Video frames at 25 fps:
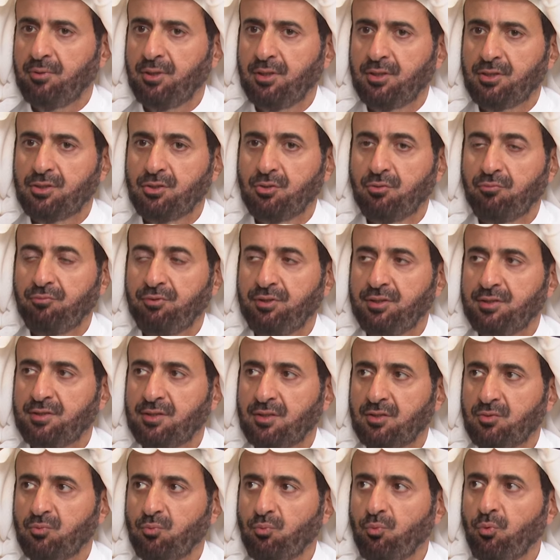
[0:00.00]
issue
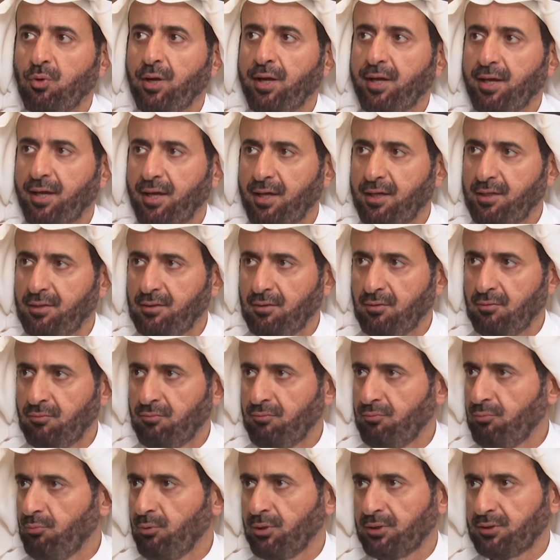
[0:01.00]
visas way ahead of
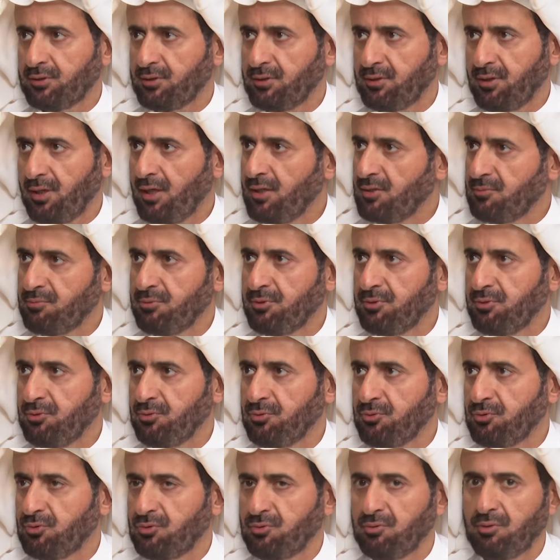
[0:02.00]
what has been
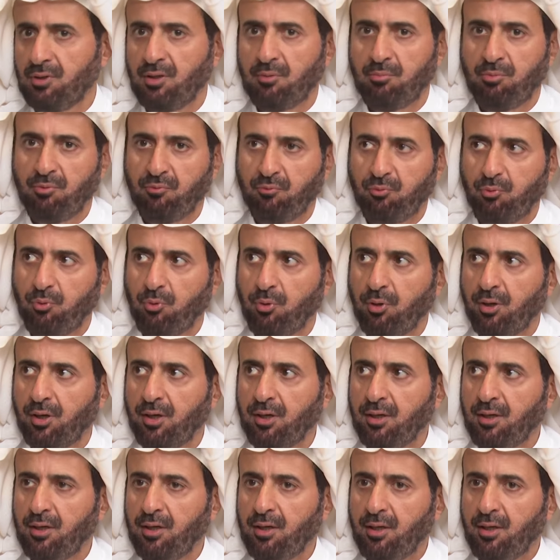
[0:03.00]
used before.